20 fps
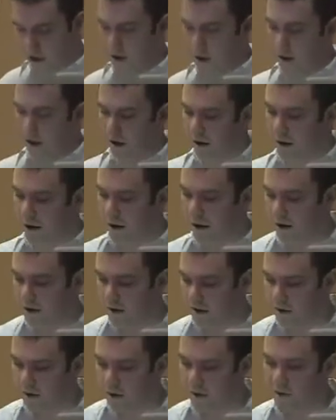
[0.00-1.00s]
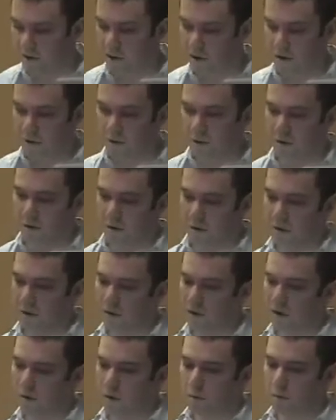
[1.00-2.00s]
Okay, so
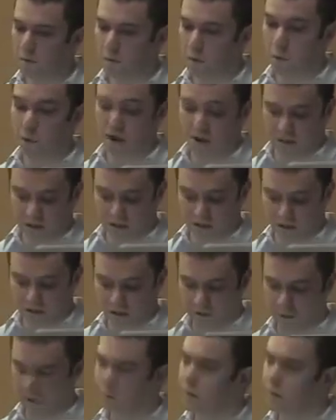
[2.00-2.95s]
what we then do is